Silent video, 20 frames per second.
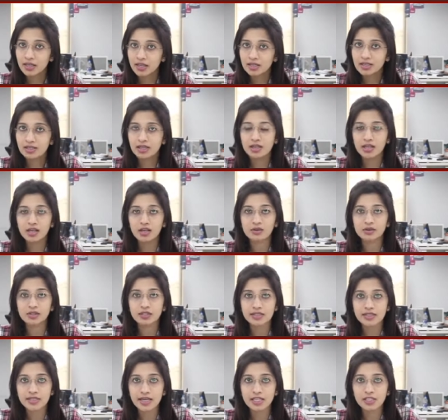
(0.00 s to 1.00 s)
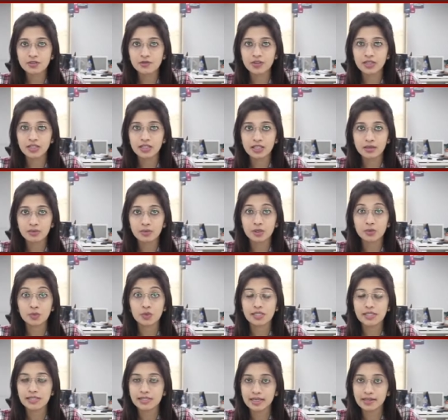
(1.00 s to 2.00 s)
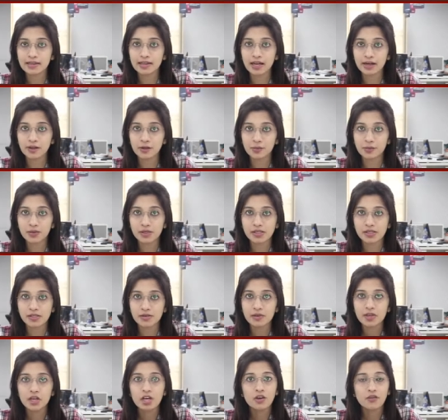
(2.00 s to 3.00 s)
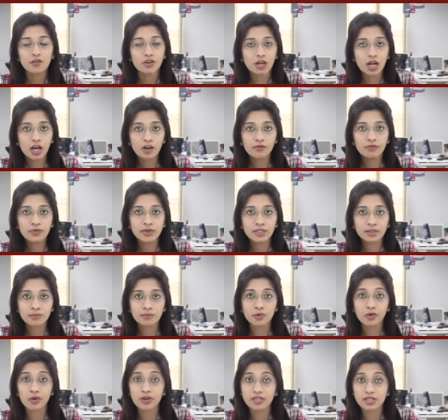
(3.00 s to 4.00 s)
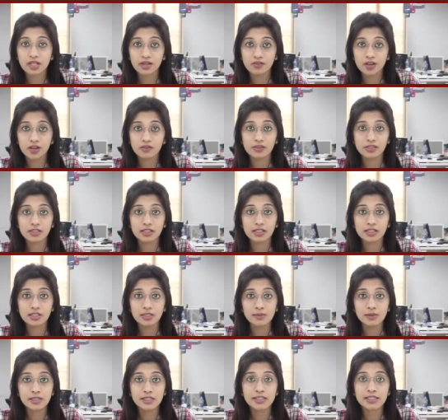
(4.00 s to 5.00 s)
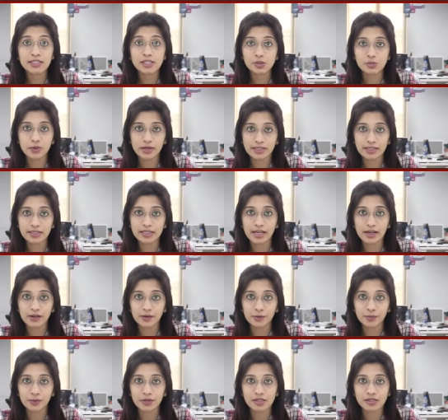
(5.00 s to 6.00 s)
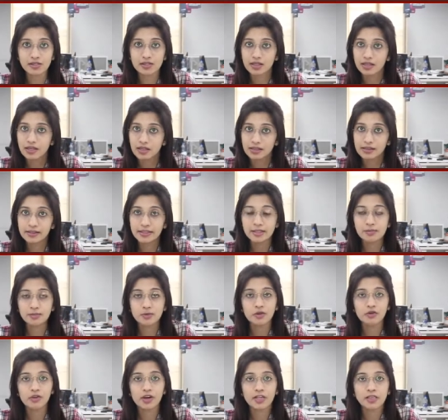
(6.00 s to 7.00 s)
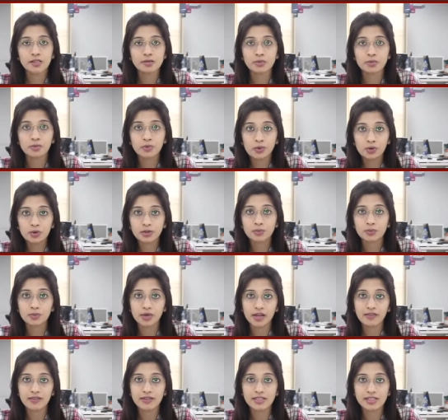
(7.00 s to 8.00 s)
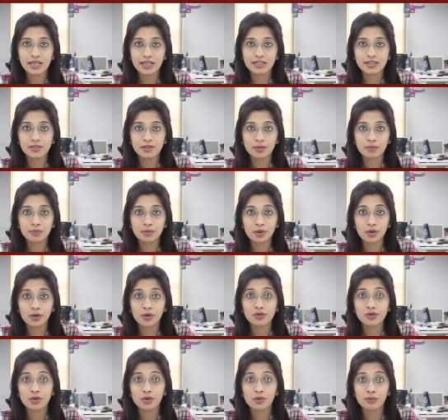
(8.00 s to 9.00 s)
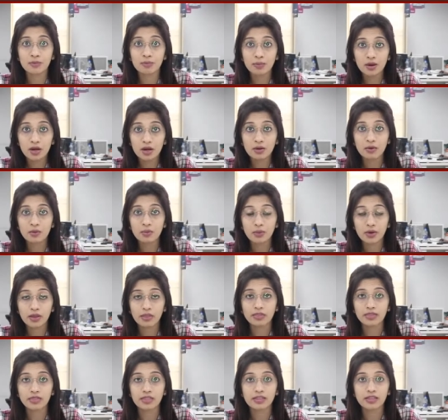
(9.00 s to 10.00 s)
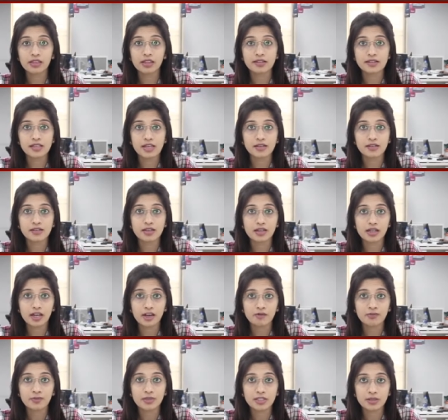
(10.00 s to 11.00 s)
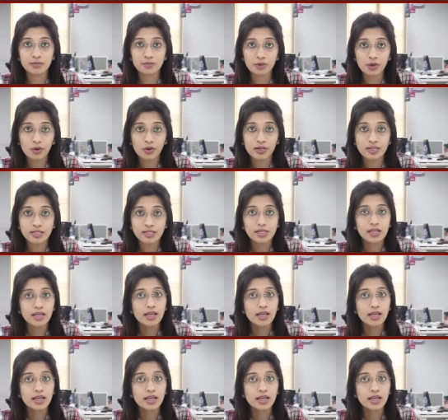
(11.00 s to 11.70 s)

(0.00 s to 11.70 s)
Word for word: Till now, the tax-free limit was ten lakh rupees. For government employees, however, the limit is twenty lakh rupees. This move has brought private sector employees on par with the central government employees.